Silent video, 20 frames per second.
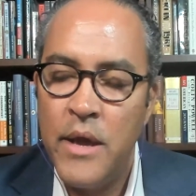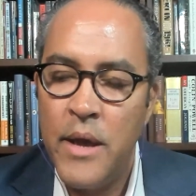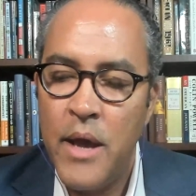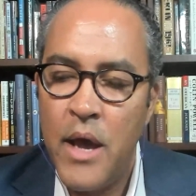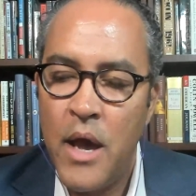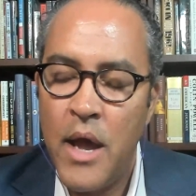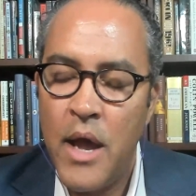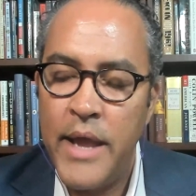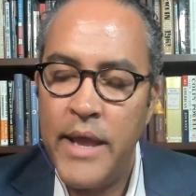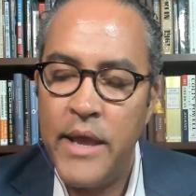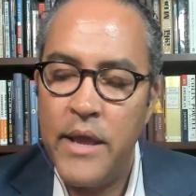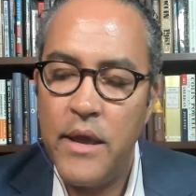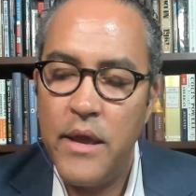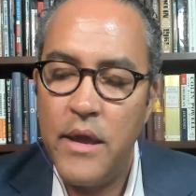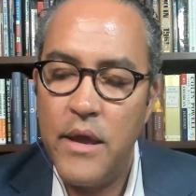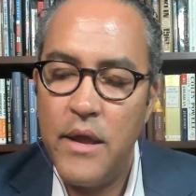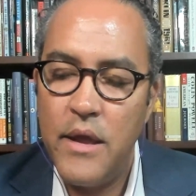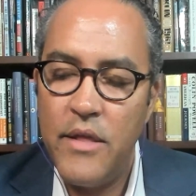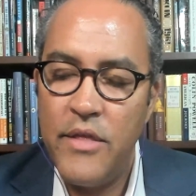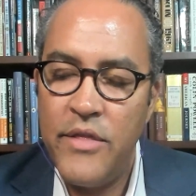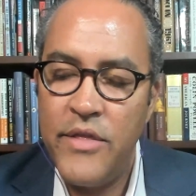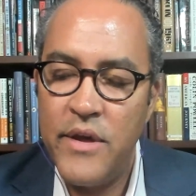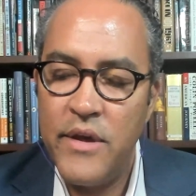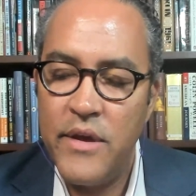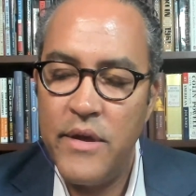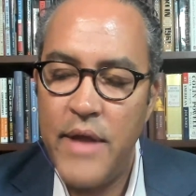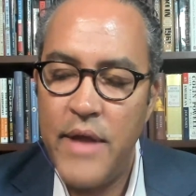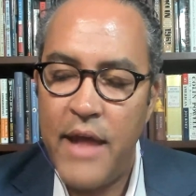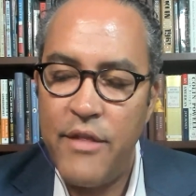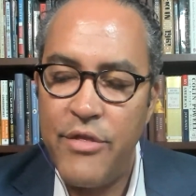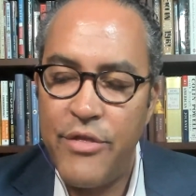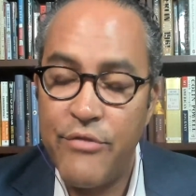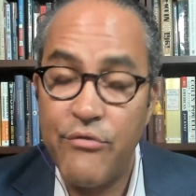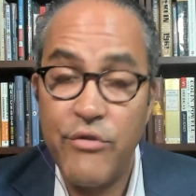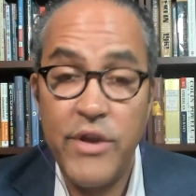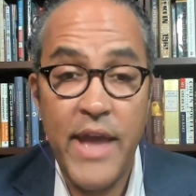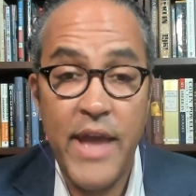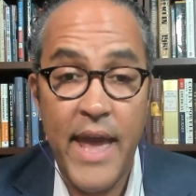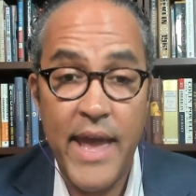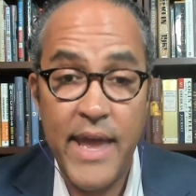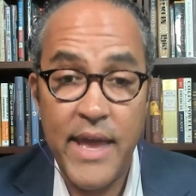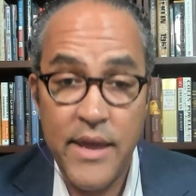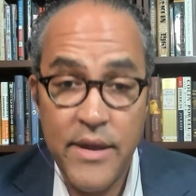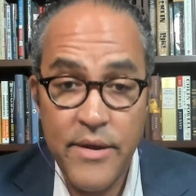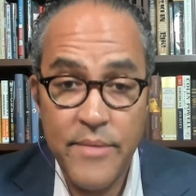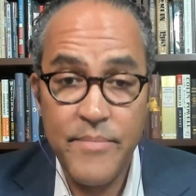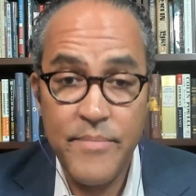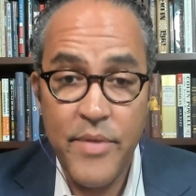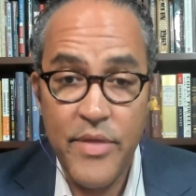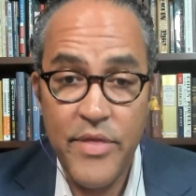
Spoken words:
at 3 a.m.